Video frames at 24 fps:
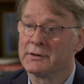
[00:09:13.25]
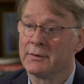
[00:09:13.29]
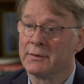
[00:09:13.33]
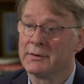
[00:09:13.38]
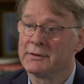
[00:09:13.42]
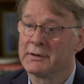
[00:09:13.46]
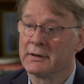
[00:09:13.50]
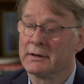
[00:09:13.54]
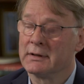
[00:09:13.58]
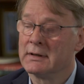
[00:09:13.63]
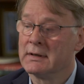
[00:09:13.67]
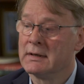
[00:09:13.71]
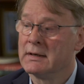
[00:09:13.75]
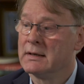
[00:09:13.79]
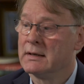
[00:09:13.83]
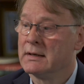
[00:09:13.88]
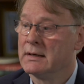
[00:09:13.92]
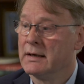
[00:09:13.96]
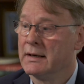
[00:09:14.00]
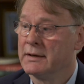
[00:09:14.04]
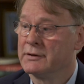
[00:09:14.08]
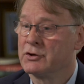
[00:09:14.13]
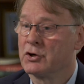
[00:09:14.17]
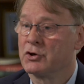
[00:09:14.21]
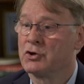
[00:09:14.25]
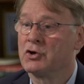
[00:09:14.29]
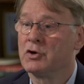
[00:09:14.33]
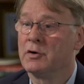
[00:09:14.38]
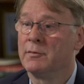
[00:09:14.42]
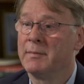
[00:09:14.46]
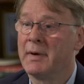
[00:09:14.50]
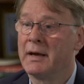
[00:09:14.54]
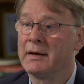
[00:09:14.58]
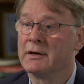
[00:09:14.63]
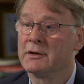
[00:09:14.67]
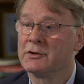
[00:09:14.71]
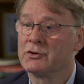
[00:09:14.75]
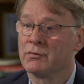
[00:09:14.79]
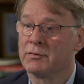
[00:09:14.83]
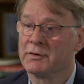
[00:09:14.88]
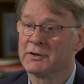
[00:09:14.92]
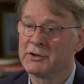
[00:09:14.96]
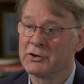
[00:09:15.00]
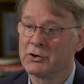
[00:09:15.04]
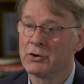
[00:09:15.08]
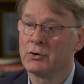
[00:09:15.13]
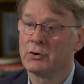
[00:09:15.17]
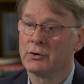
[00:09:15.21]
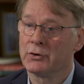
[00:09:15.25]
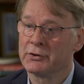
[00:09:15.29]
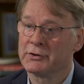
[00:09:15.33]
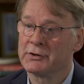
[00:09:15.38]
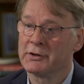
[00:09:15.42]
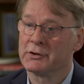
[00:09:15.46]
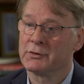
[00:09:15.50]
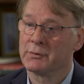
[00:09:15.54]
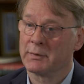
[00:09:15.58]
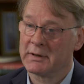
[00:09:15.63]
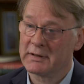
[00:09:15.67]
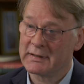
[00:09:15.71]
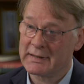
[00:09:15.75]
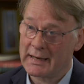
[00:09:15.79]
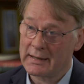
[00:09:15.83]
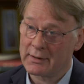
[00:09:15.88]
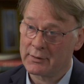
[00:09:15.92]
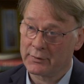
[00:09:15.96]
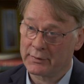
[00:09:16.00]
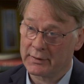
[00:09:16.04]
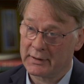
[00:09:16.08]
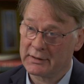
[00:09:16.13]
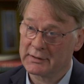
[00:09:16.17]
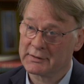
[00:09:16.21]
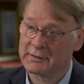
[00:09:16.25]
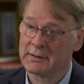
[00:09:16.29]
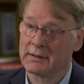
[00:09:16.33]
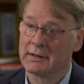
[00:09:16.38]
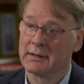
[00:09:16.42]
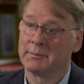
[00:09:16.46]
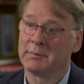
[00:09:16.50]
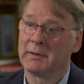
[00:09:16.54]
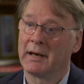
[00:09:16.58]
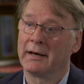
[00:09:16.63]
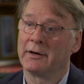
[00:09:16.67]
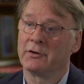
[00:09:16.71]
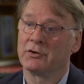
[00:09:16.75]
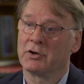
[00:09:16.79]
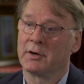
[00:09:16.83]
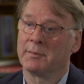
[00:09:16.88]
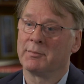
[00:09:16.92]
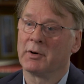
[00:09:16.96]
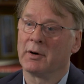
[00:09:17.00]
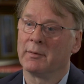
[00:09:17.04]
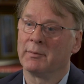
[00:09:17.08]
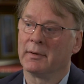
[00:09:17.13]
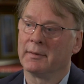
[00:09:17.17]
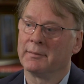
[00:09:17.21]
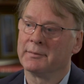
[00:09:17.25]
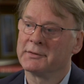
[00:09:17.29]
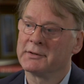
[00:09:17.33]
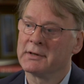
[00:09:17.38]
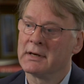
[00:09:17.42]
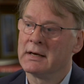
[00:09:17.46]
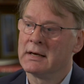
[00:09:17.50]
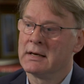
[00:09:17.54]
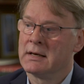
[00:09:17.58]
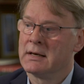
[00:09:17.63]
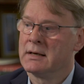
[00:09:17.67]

So it's a tremendous resource as we tackle these planetary problems.